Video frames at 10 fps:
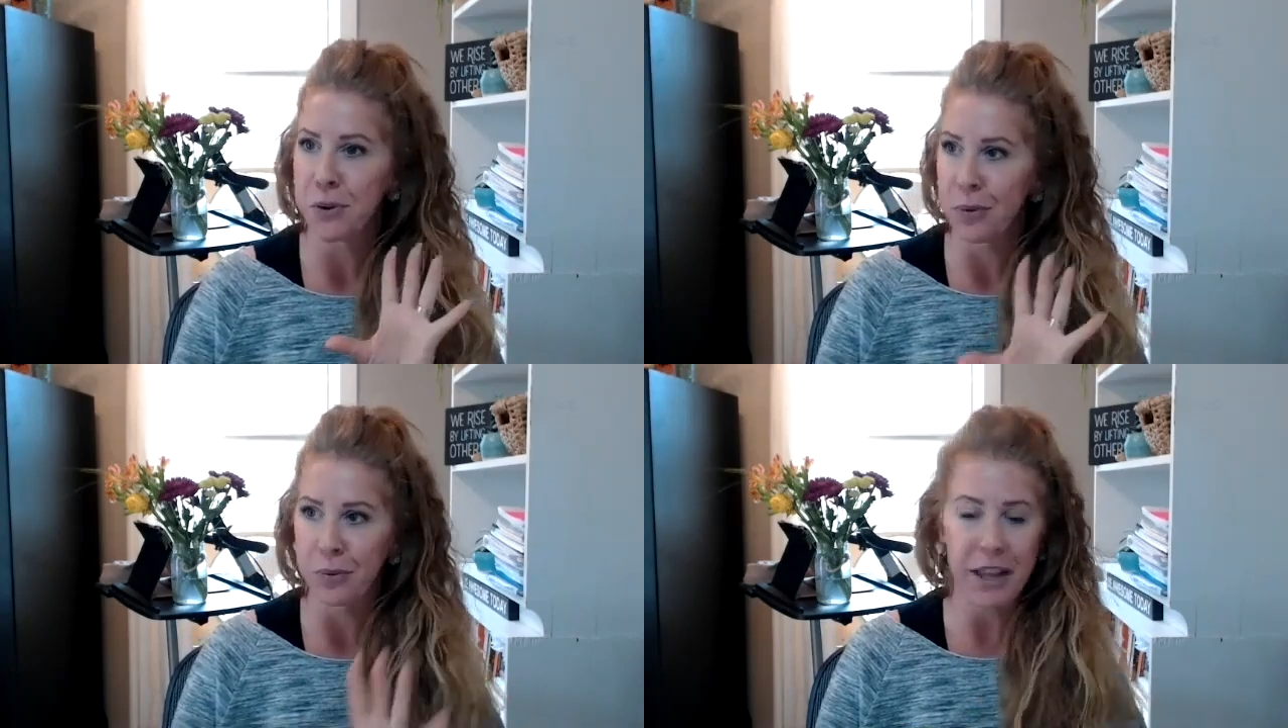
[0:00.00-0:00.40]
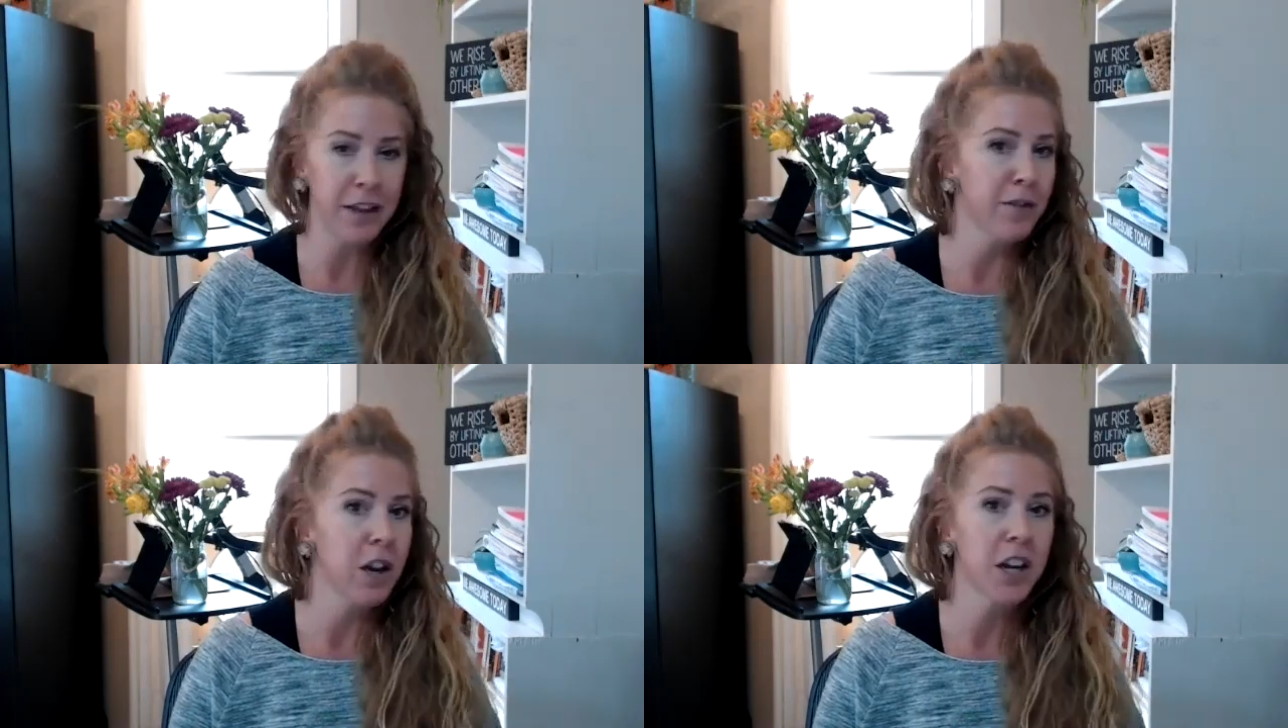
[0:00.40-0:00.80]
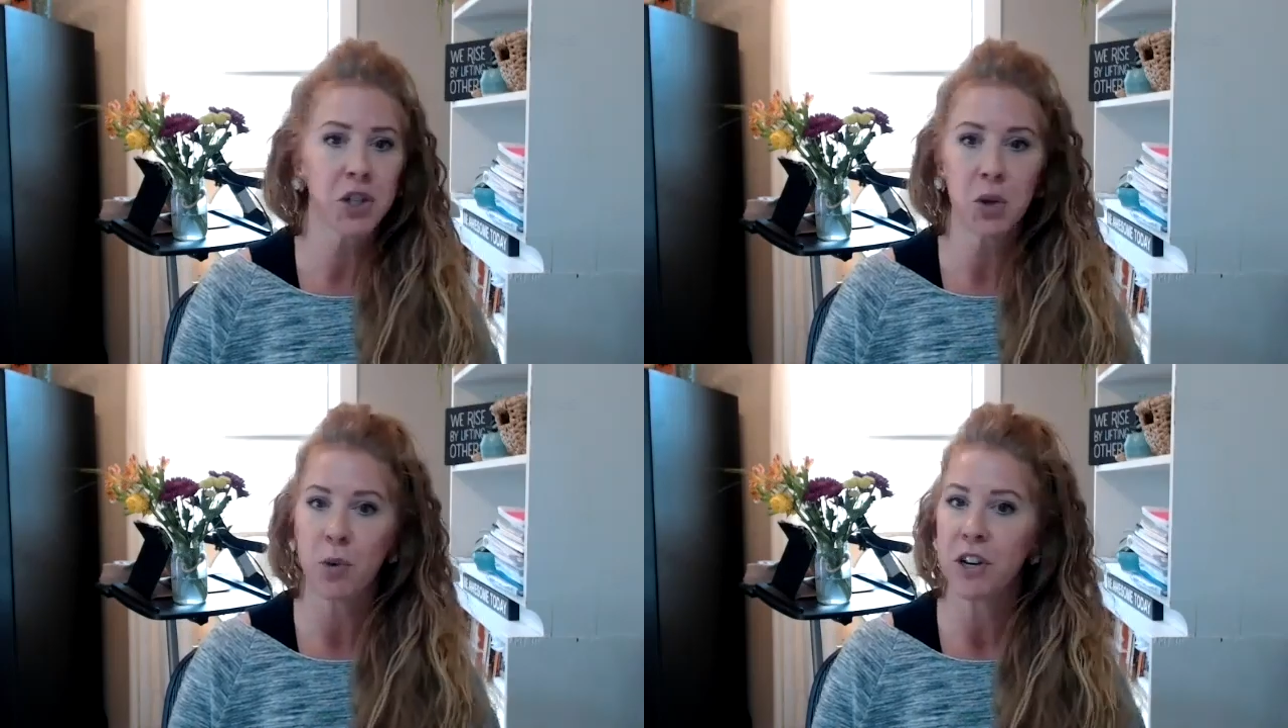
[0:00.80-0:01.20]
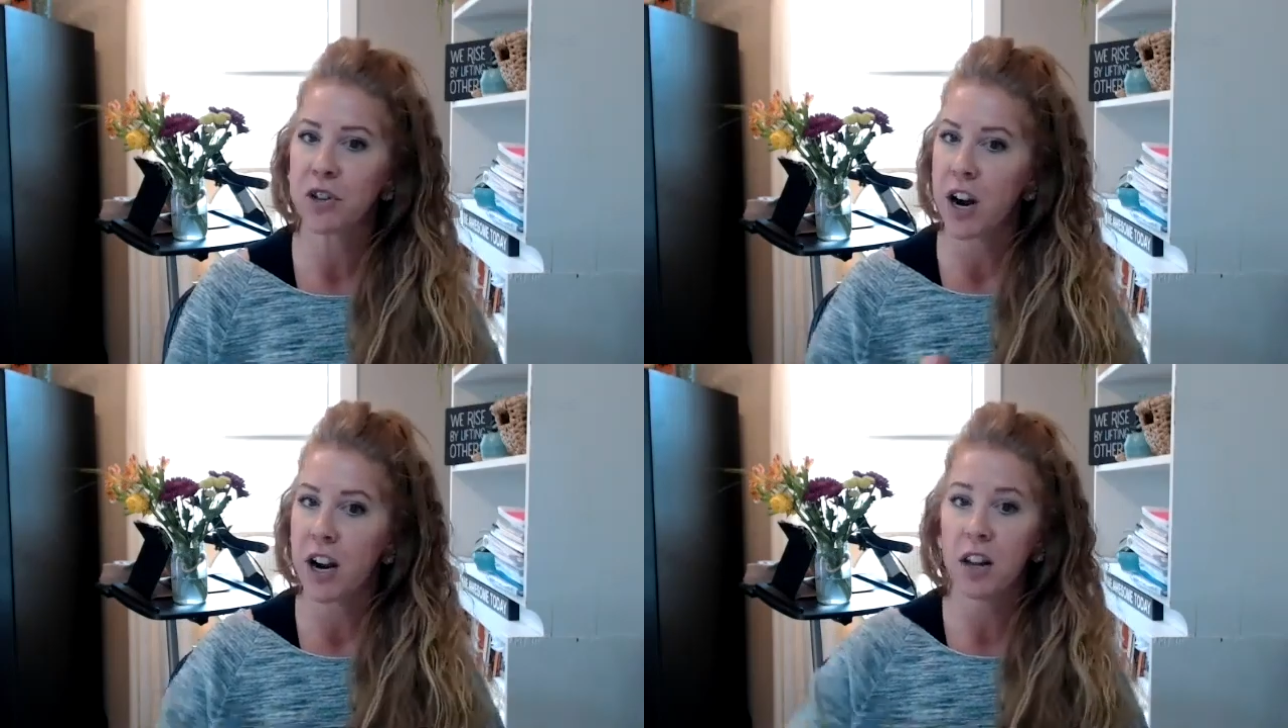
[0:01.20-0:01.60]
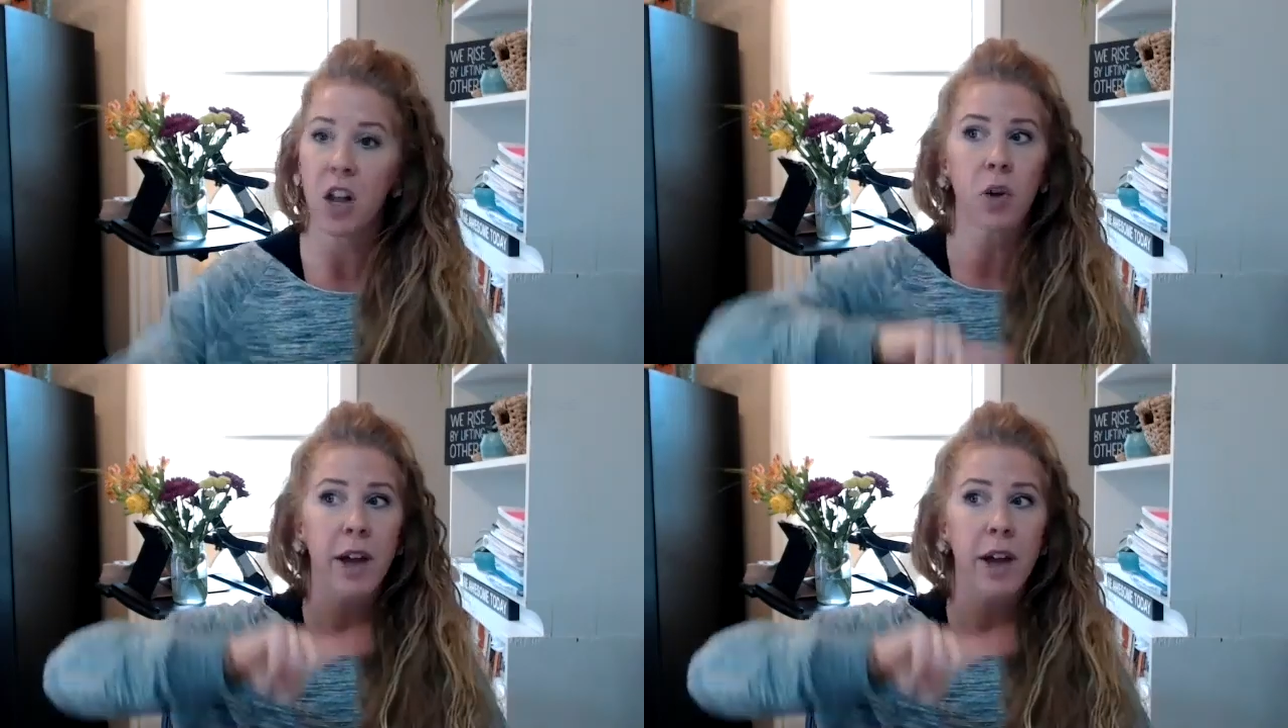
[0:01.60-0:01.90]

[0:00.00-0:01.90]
So like if you got a 2-week trial,